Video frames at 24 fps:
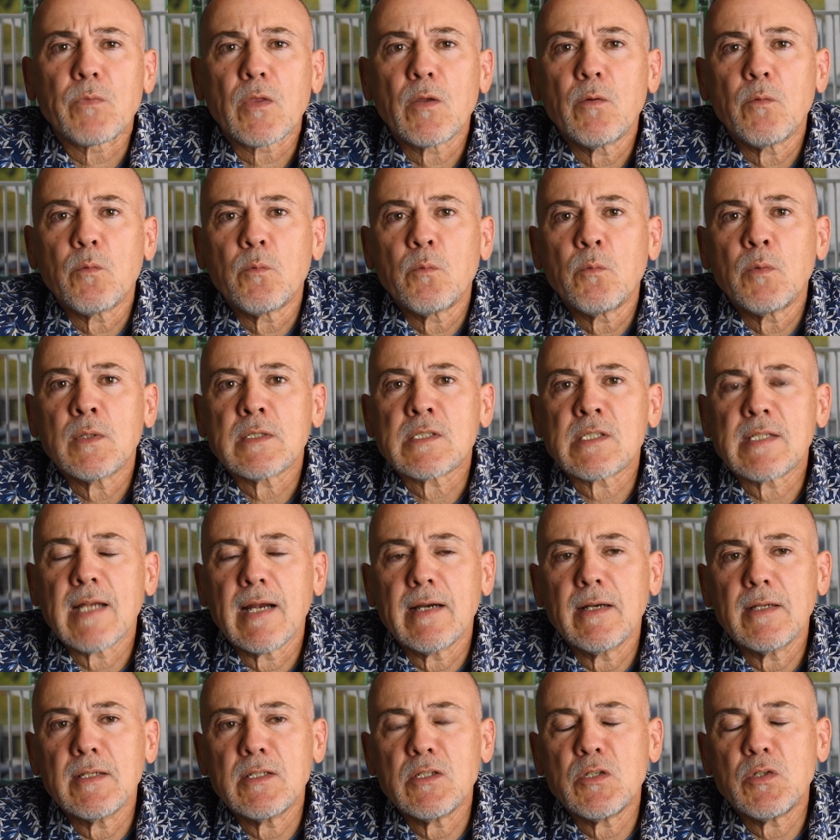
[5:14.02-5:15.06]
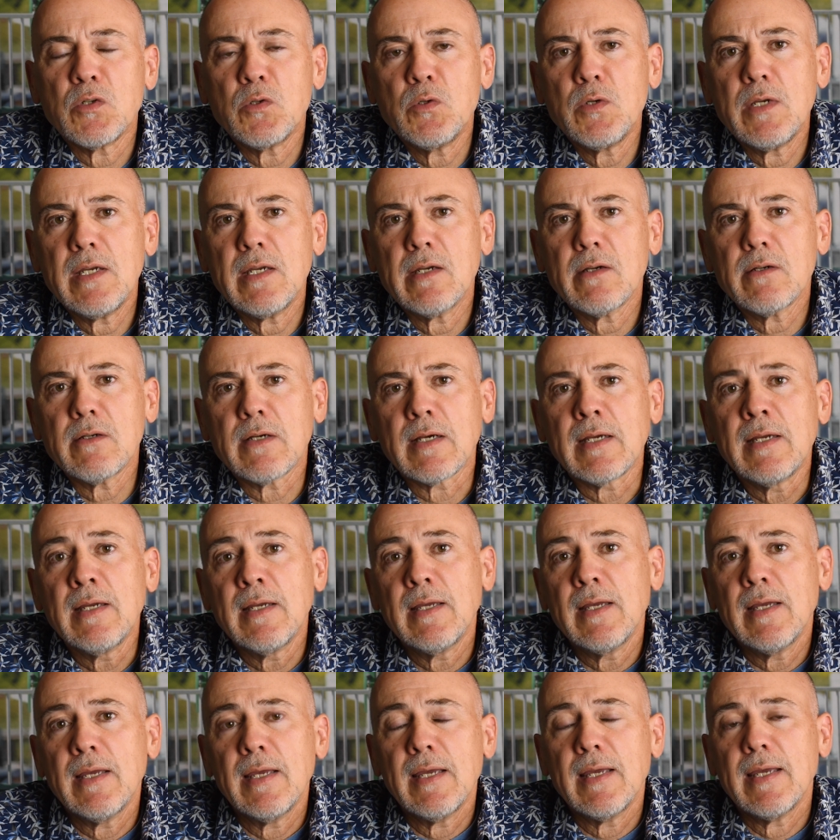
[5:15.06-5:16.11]
we're starting to do here
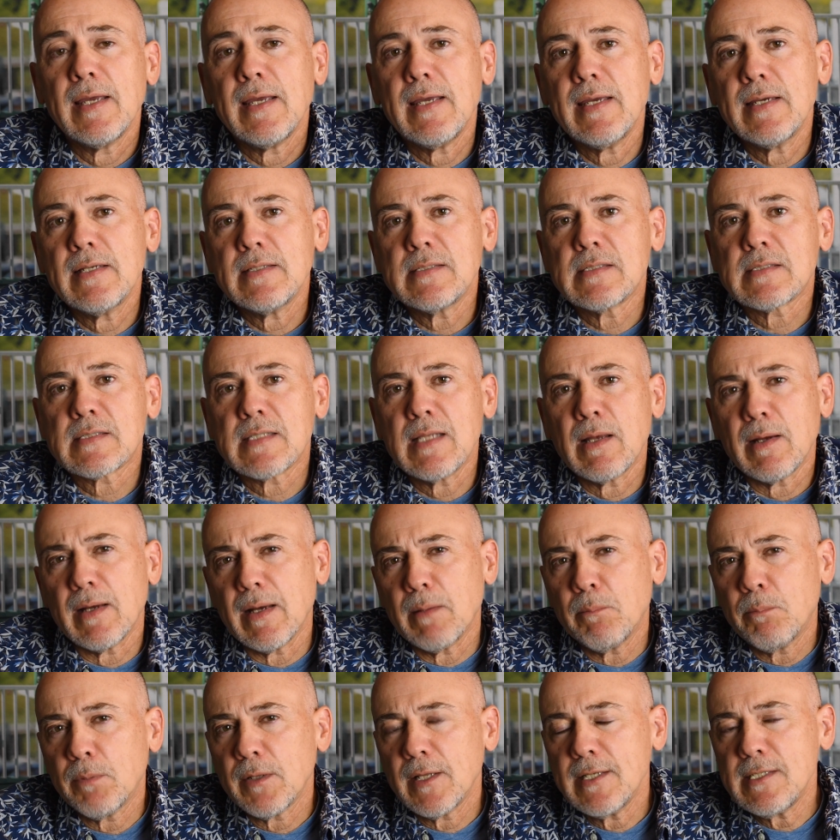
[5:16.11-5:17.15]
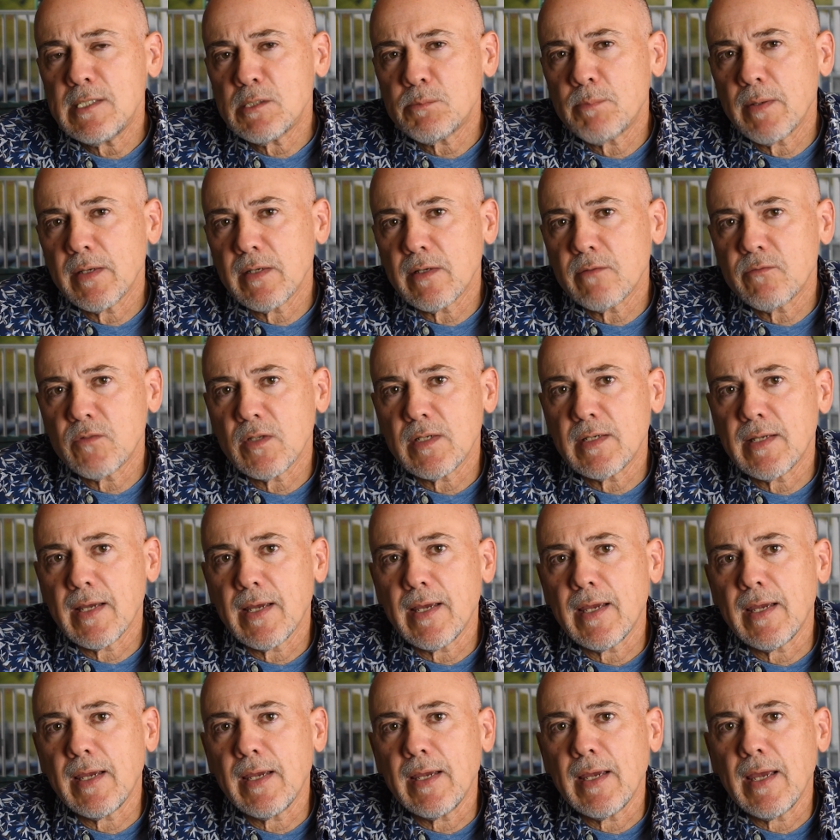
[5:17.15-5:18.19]
is the place bet of the
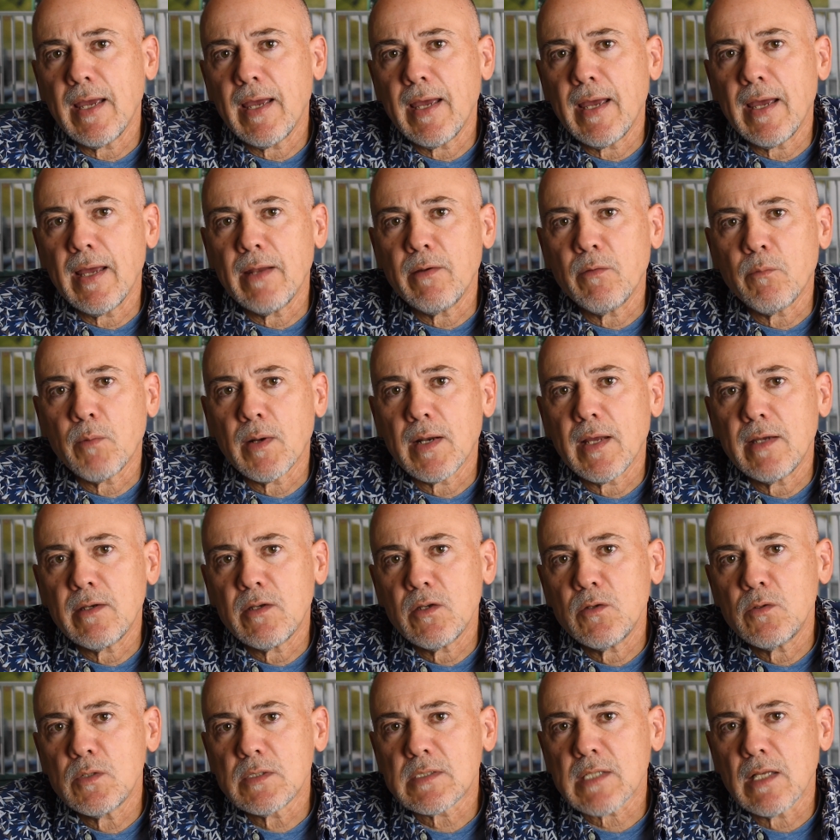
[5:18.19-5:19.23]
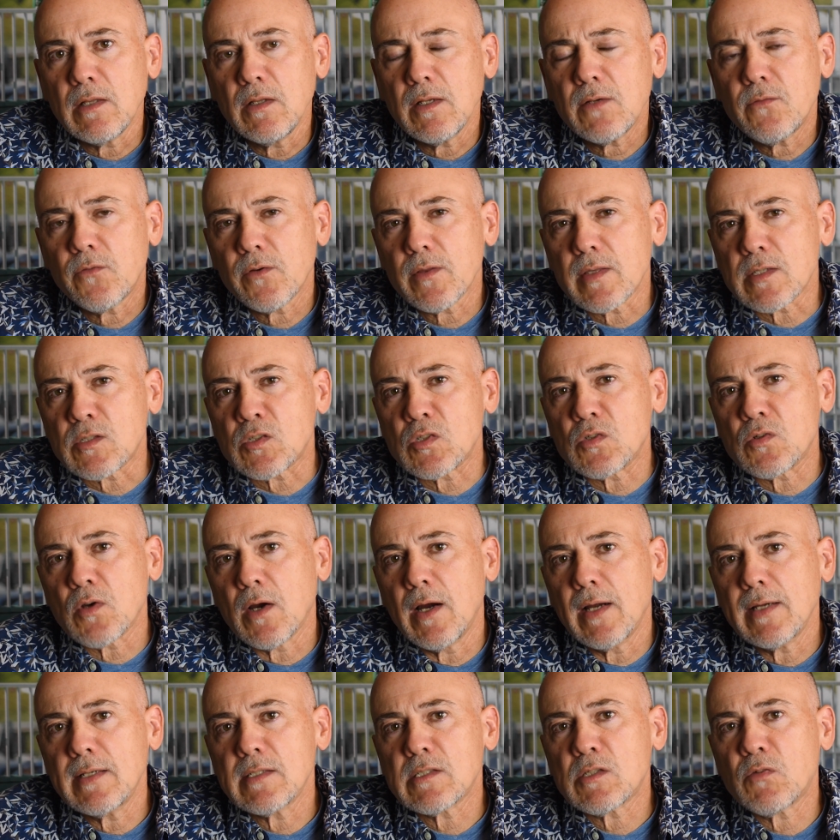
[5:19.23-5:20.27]
day. And what I do is I look for the
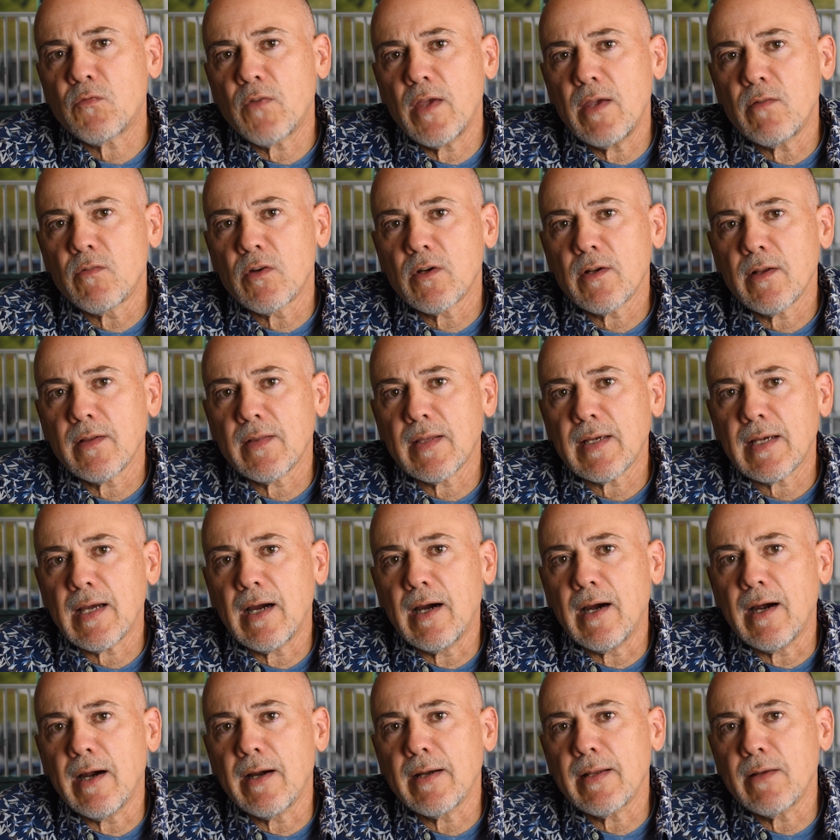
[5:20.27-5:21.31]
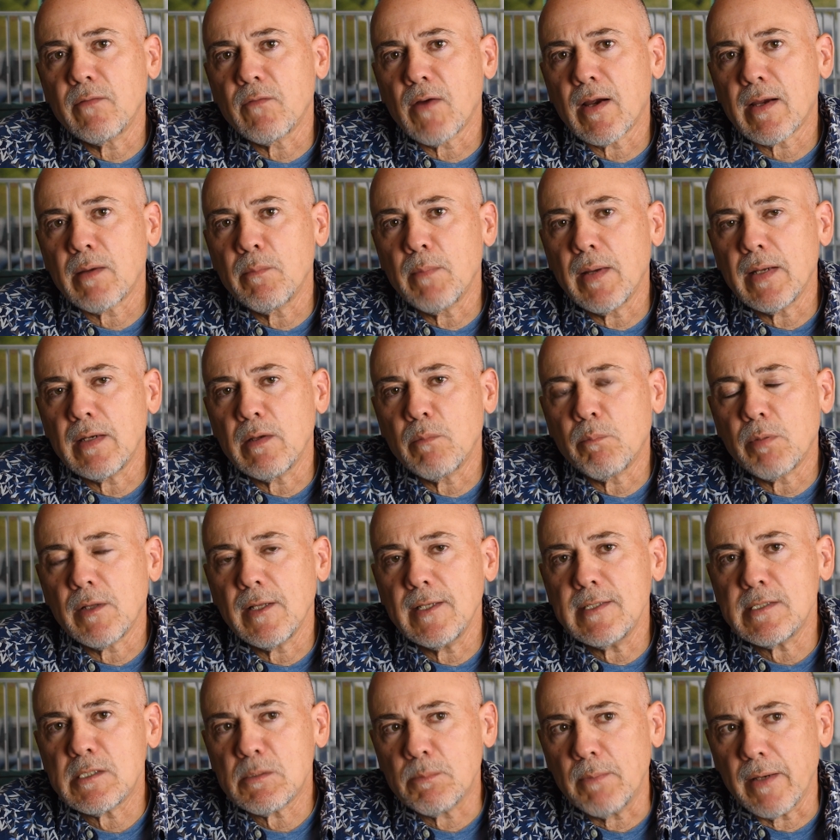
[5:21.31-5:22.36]
strongest favorite on the card and recommend a
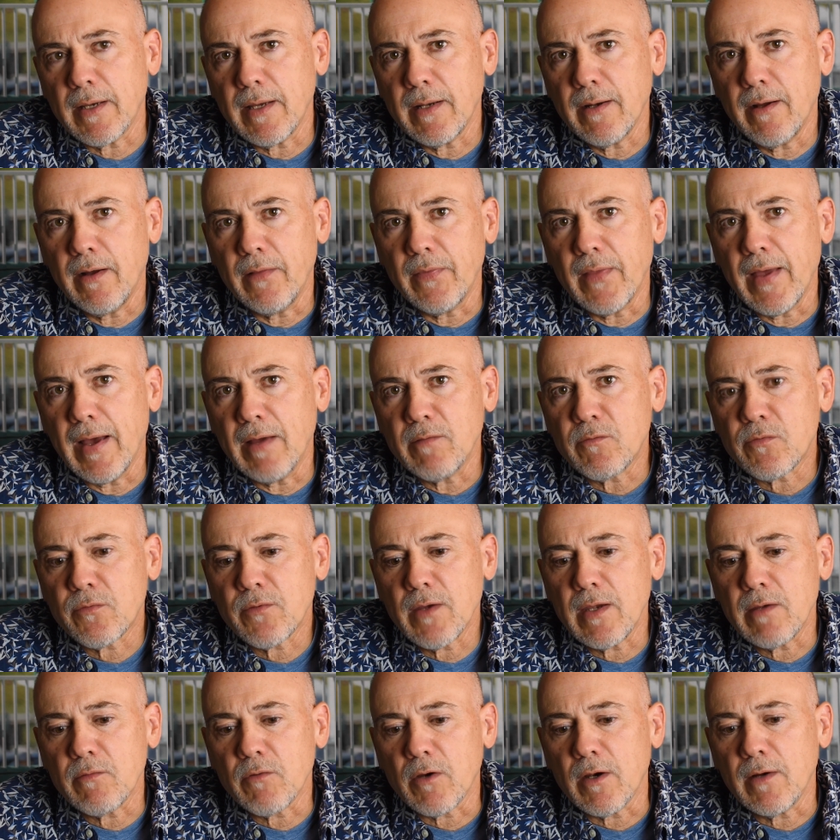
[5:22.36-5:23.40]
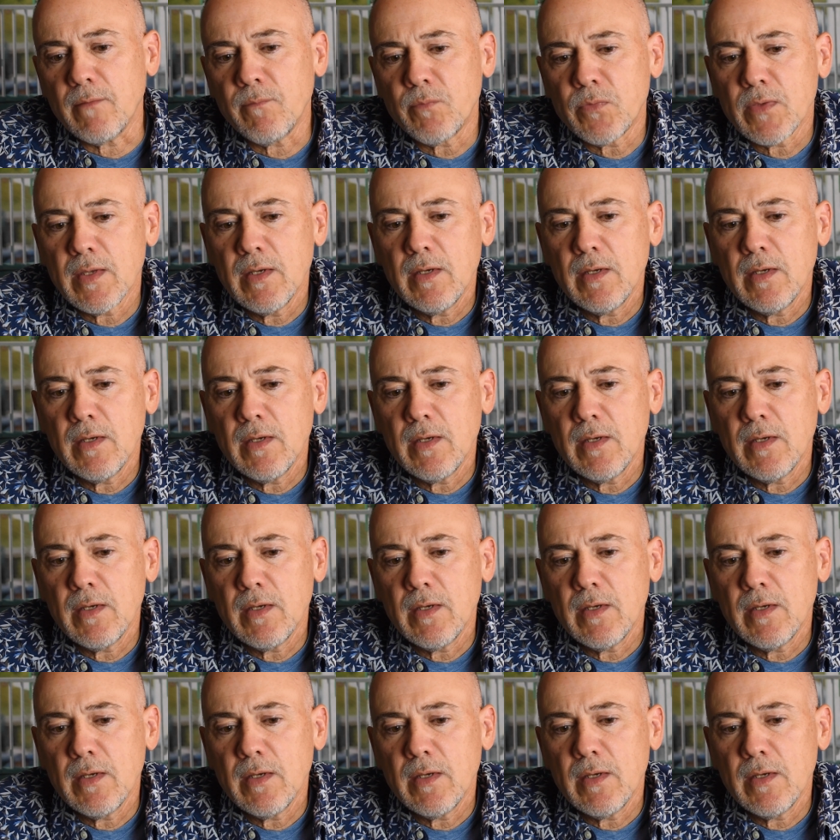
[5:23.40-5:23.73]
place bet on that favorite.